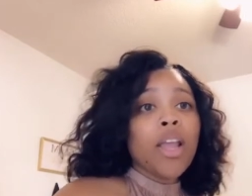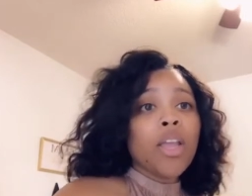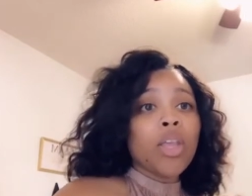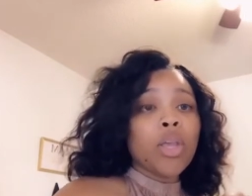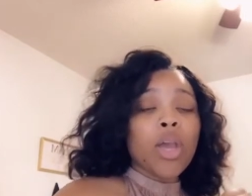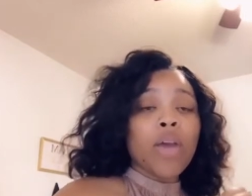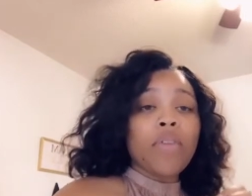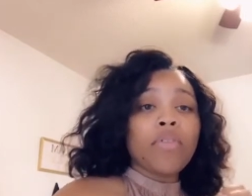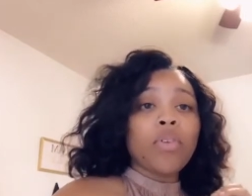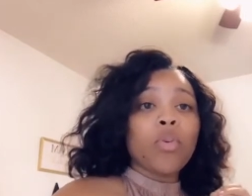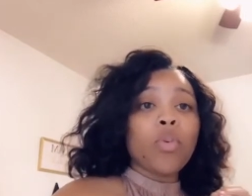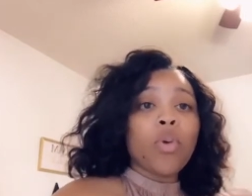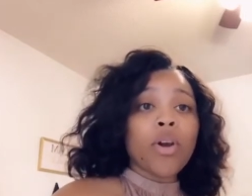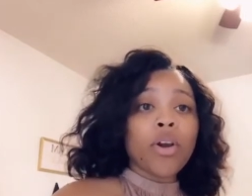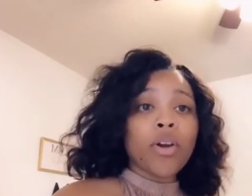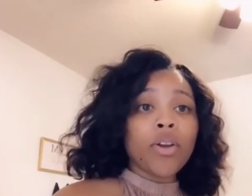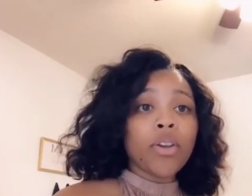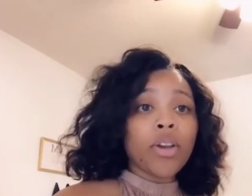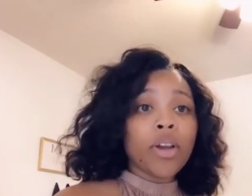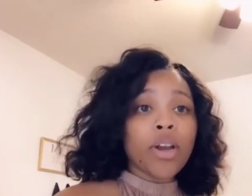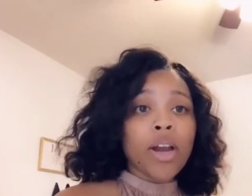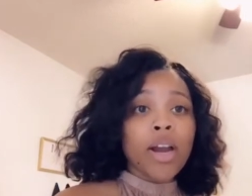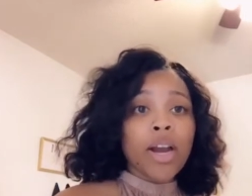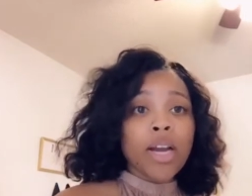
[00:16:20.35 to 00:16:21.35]
You have to work on
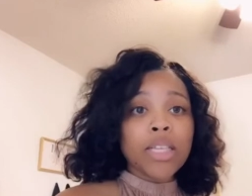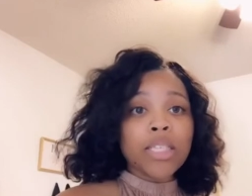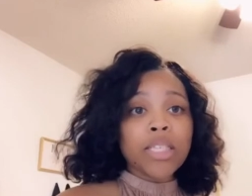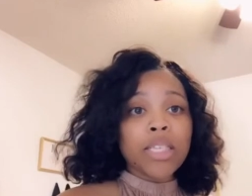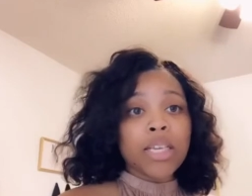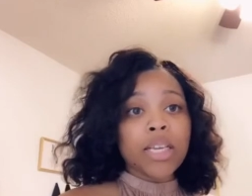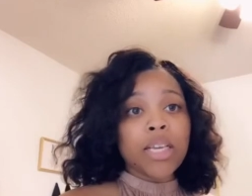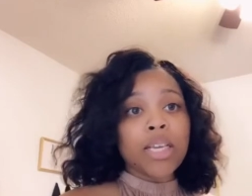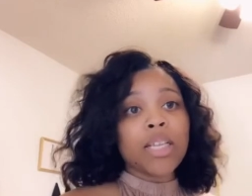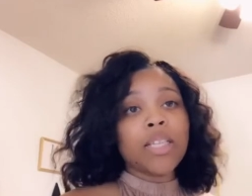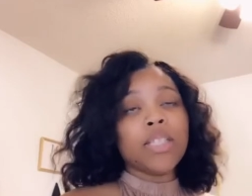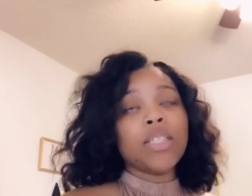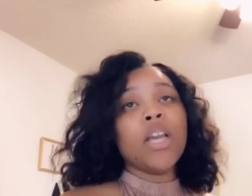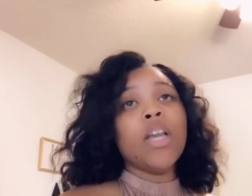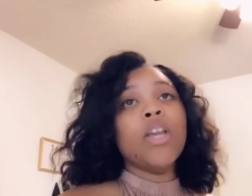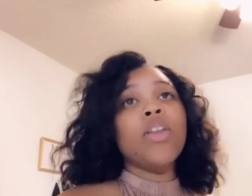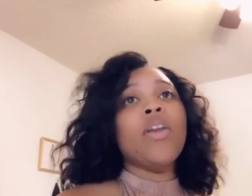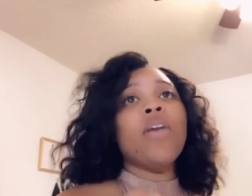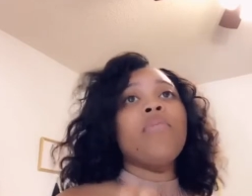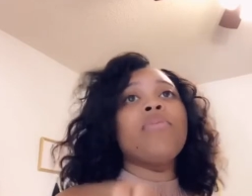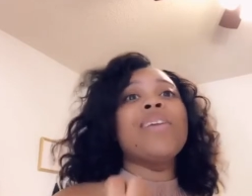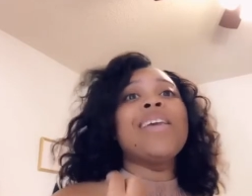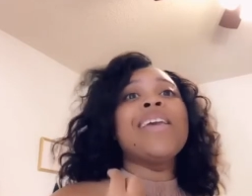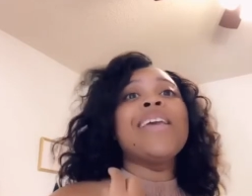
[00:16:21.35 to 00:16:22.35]
your content.
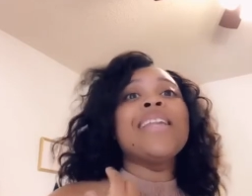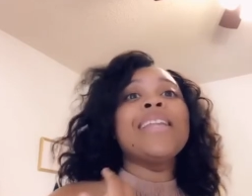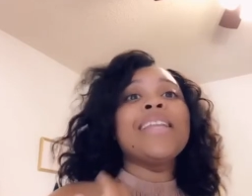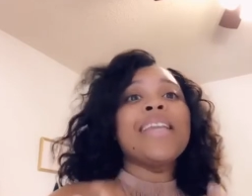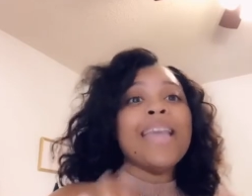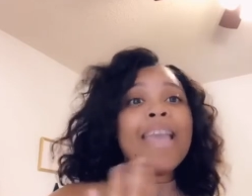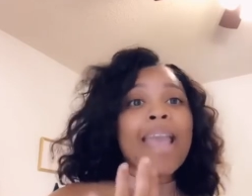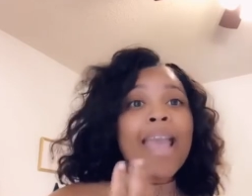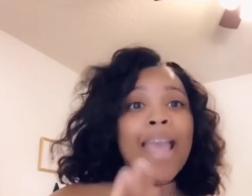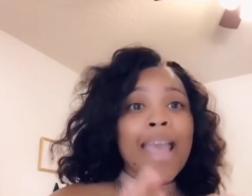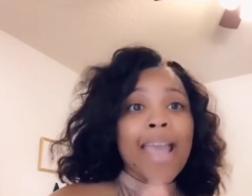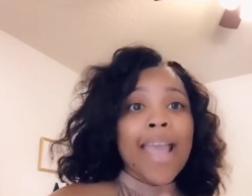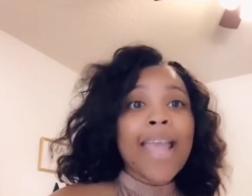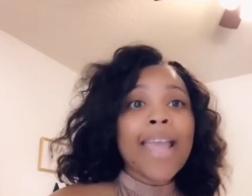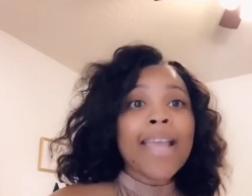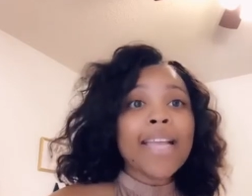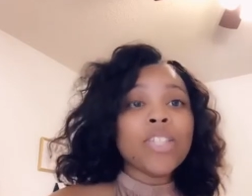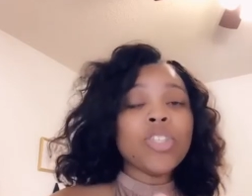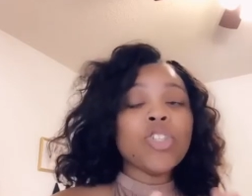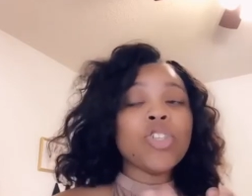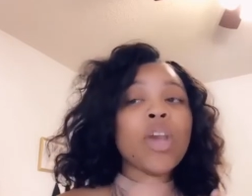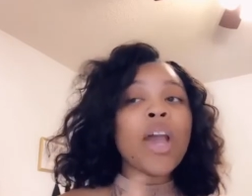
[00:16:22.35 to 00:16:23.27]
You have to engage.